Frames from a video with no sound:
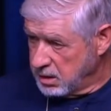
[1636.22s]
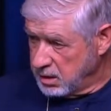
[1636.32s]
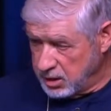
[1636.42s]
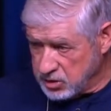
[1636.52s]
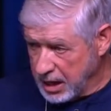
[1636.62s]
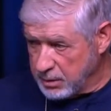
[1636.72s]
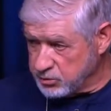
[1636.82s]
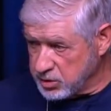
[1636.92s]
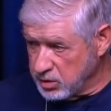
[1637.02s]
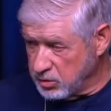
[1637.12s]
It's
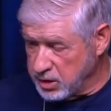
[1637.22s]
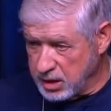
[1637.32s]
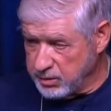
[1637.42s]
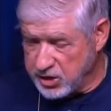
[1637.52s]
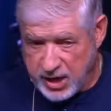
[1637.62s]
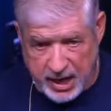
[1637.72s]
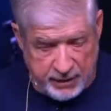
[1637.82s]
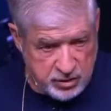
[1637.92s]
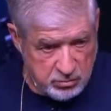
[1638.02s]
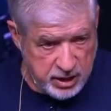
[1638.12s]
optional, doesn't mean you
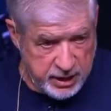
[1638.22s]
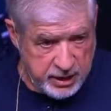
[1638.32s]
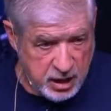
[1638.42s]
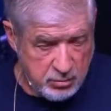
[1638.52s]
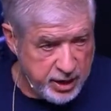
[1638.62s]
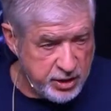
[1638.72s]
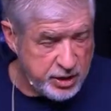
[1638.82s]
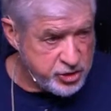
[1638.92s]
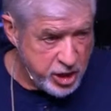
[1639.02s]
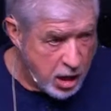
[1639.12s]
have to be, doesn't mean
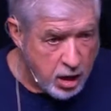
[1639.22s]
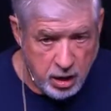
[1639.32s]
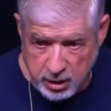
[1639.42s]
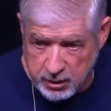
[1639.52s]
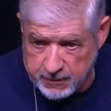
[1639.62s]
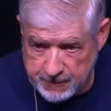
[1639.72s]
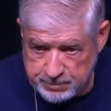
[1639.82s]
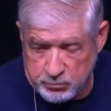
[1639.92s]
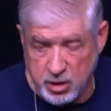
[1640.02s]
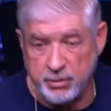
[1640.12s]
that you are,
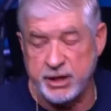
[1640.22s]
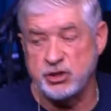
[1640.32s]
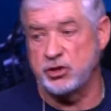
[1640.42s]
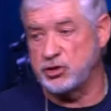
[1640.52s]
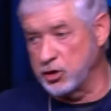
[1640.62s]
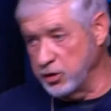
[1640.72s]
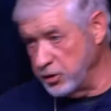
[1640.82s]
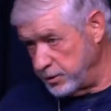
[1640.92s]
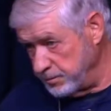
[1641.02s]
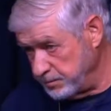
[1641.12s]
but it means you should.
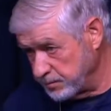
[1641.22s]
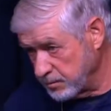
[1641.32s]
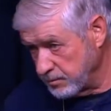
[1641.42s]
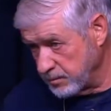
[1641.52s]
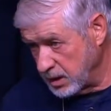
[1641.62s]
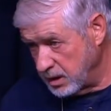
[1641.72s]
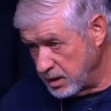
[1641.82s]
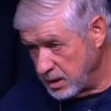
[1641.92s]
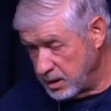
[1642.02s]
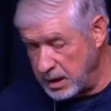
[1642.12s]

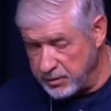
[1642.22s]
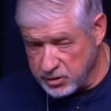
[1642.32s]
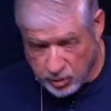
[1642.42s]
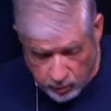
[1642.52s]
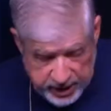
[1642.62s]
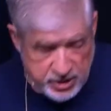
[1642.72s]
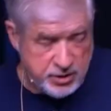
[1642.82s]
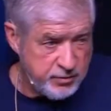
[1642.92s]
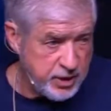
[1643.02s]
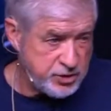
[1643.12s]
Now, there's a
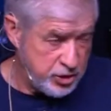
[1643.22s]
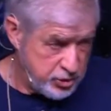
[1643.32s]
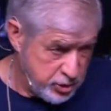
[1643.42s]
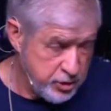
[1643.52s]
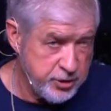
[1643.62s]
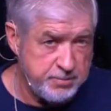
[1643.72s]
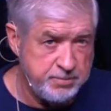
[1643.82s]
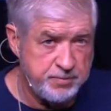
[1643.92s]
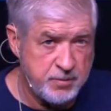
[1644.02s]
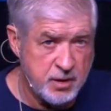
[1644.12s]
reason that you should.
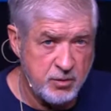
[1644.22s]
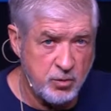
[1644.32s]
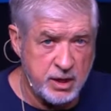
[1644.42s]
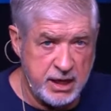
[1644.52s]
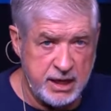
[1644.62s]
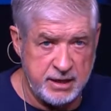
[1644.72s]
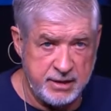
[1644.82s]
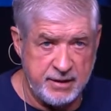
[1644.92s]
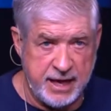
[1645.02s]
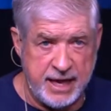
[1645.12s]
We'll get into
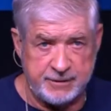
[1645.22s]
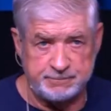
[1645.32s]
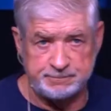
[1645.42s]
that.